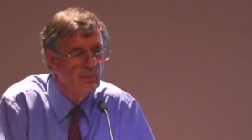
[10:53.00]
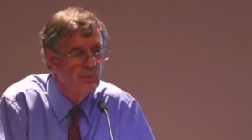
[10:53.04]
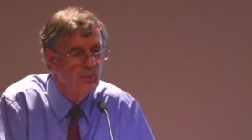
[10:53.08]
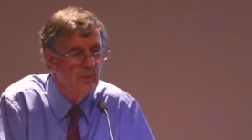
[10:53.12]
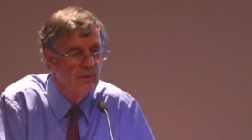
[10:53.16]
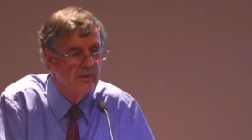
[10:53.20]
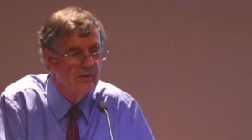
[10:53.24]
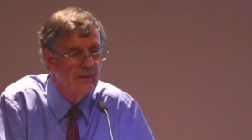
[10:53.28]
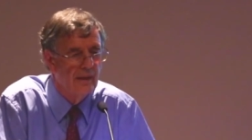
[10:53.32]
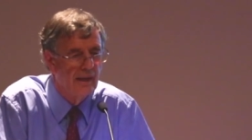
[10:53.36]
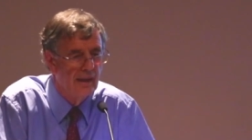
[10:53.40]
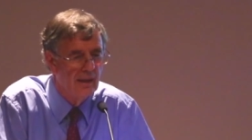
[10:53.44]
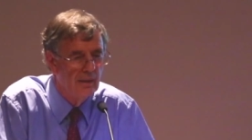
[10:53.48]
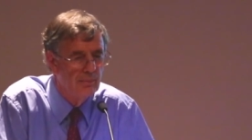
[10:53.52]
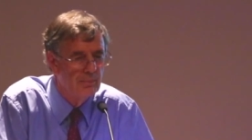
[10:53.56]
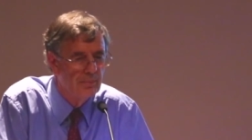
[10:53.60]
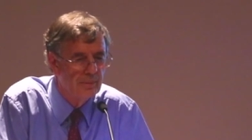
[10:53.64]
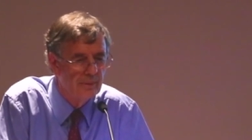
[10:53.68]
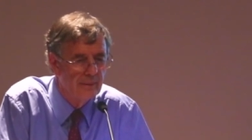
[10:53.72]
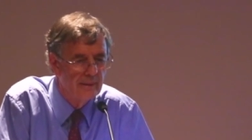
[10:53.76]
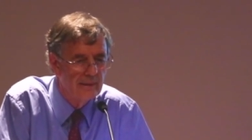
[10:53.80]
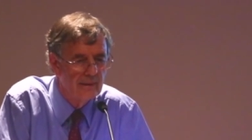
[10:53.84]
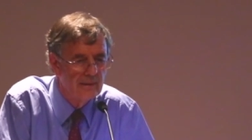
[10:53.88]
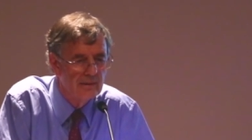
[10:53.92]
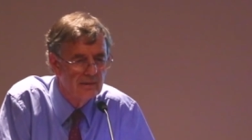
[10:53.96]
with a
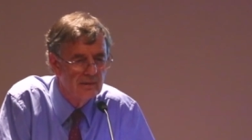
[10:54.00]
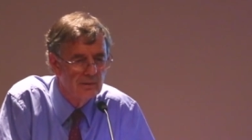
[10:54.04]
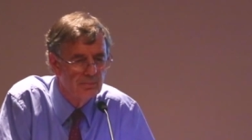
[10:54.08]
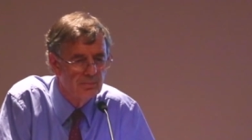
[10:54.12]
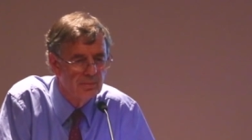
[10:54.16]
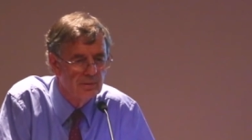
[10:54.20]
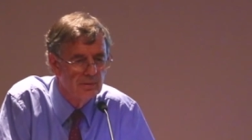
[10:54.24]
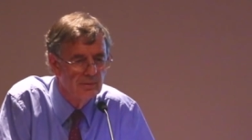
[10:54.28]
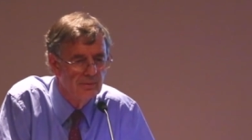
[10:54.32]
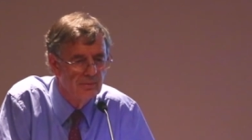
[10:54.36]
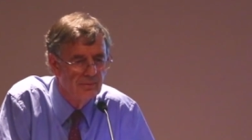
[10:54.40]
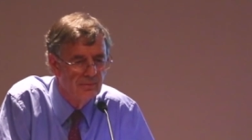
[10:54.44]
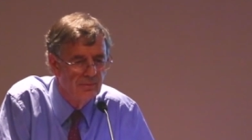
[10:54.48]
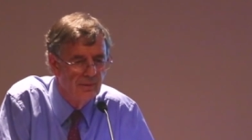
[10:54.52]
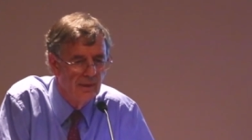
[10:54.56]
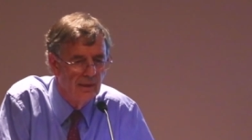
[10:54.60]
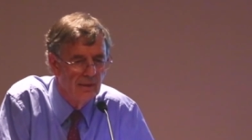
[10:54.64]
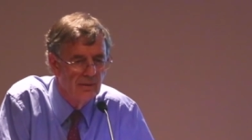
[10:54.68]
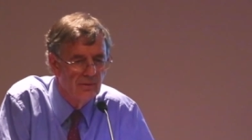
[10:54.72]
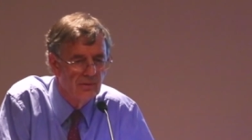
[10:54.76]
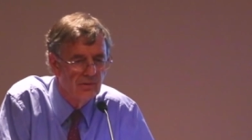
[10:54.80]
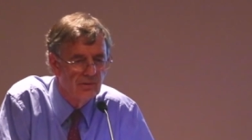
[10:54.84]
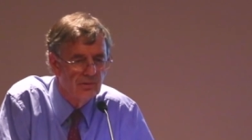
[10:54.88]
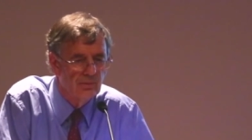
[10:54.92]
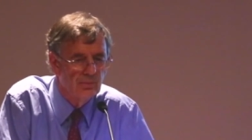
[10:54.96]
predator-proof
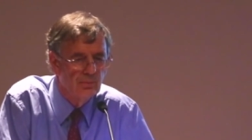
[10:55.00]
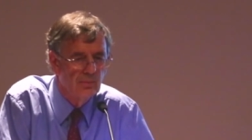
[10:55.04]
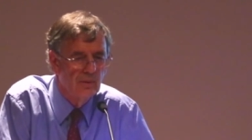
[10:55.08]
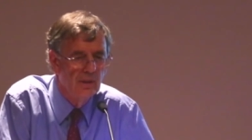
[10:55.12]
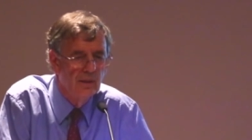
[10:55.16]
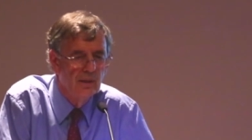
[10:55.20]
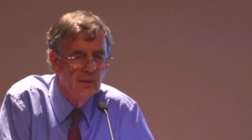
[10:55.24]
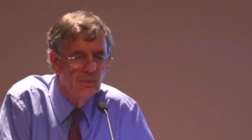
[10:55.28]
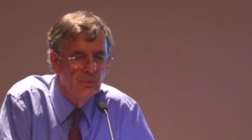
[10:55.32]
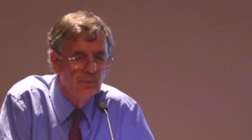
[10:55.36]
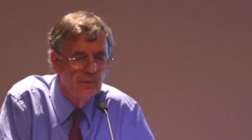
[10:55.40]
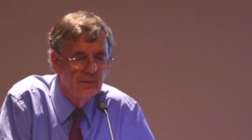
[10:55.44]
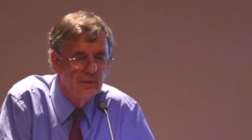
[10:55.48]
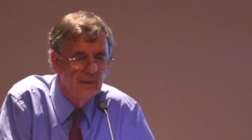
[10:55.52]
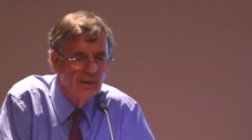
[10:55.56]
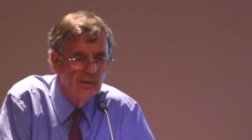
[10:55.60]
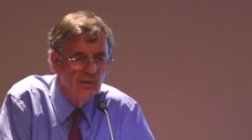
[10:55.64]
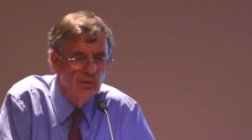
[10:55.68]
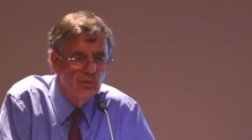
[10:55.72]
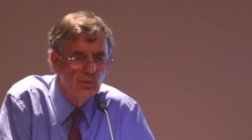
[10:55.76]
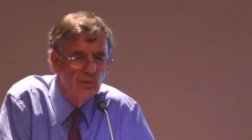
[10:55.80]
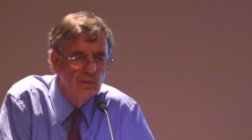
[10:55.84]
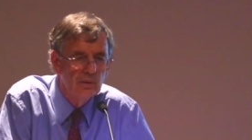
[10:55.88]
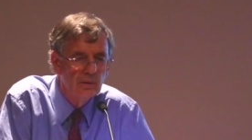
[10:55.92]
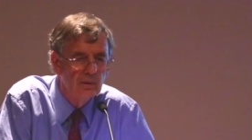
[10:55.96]
fence, with a
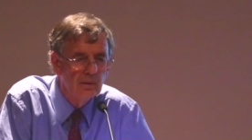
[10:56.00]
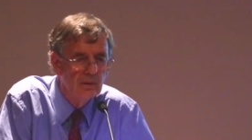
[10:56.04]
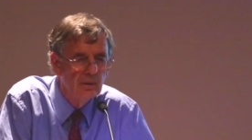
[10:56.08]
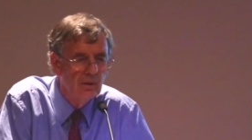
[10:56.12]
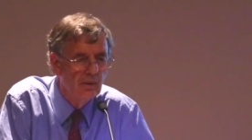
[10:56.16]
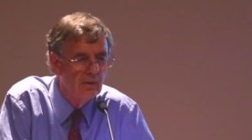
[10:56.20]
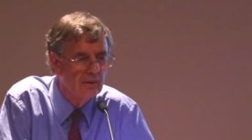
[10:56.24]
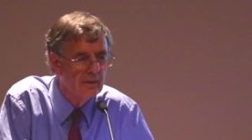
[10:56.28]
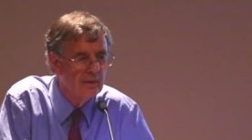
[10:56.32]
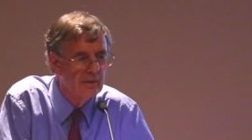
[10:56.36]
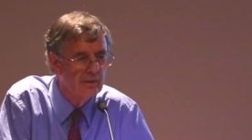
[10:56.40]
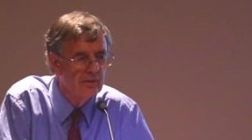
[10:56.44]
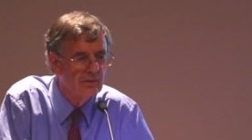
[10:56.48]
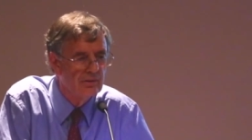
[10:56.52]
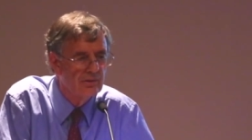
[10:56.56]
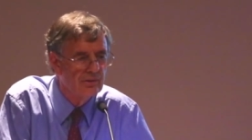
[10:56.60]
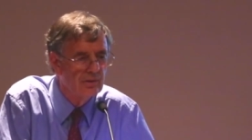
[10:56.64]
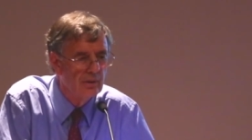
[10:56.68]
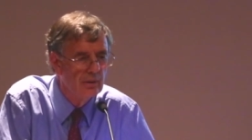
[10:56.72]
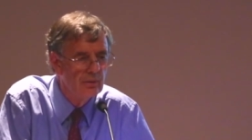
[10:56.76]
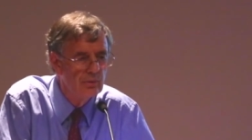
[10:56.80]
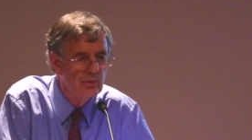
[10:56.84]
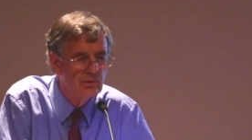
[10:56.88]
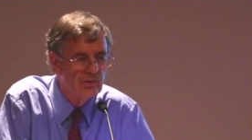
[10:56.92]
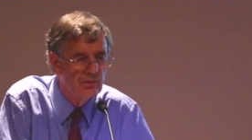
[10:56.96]
grill on it
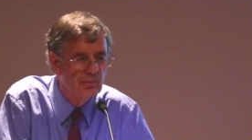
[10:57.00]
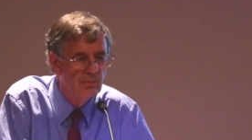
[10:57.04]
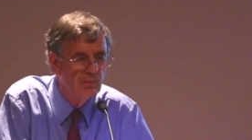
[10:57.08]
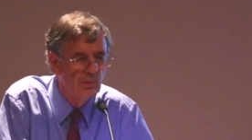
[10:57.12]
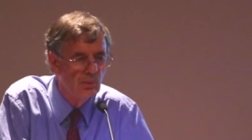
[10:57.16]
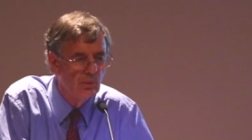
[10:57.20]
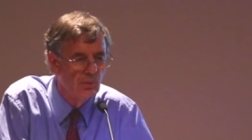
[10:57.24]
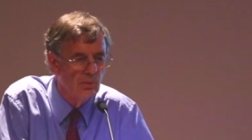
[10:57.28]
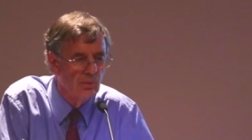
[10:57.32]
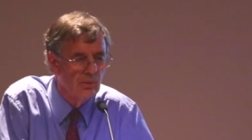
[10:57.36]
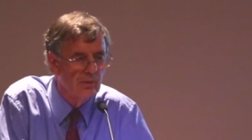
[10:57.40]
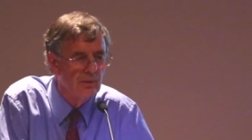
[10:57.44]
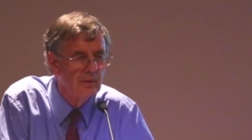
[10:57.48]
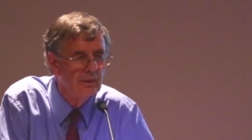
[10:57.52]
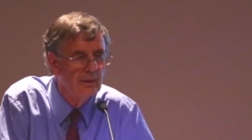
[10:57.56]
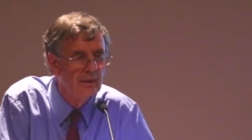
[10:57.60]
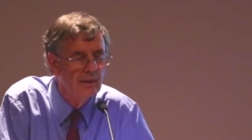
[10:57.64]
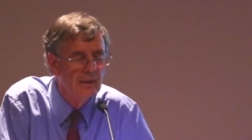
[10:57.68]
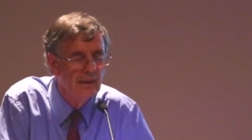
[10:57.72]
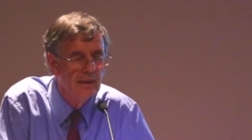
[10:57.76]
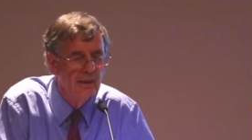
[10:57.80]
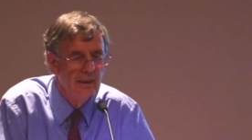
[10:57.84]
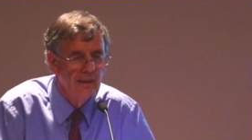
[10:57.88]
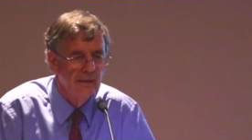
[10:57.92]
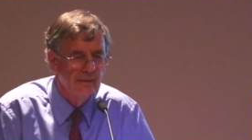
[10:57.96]
so small
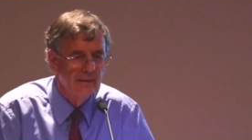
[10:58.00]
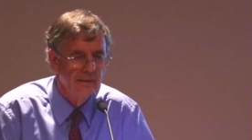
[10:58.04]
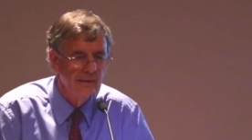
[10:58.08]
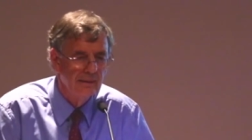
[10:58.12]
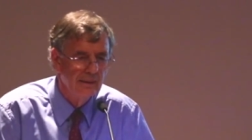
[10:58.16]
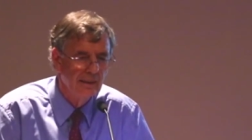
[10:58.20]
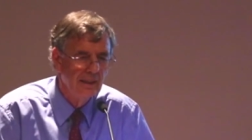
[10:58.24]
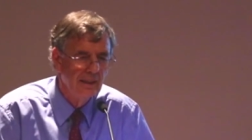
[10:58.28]
that